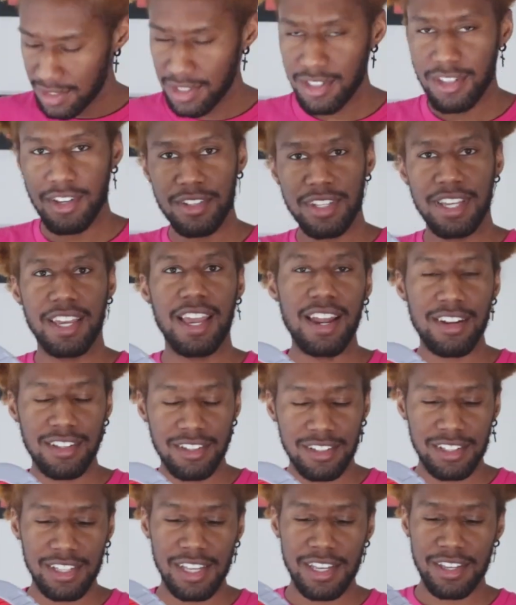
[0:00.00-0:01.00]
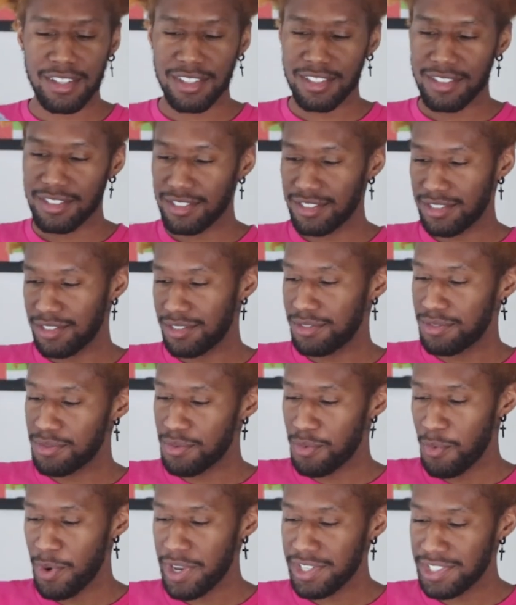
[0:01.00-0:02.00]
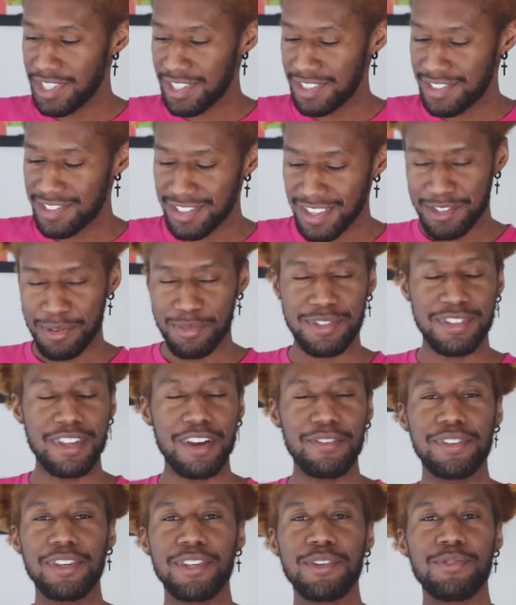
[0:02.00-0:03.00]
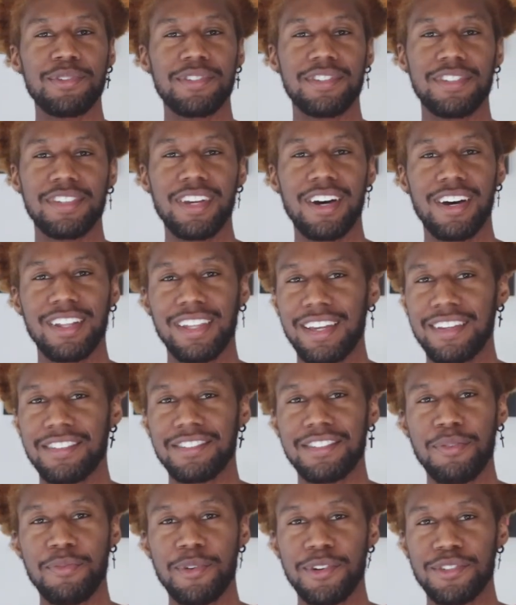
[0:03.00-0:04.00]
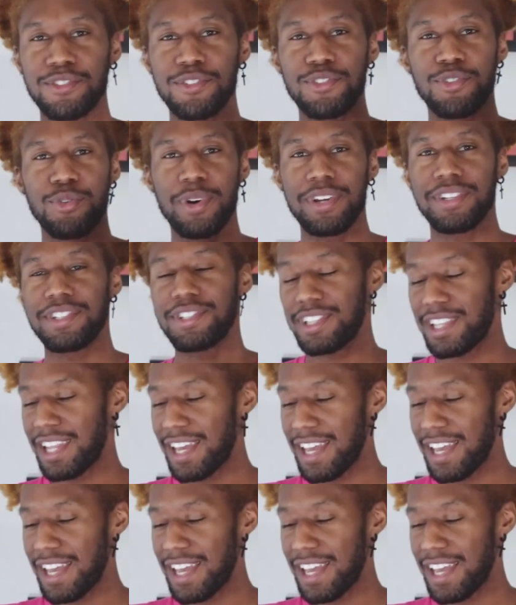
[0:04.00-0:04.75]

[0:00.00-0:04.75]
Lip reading: You know, they kind of look like widgets. Some stuff that you would see on like someone's Twitch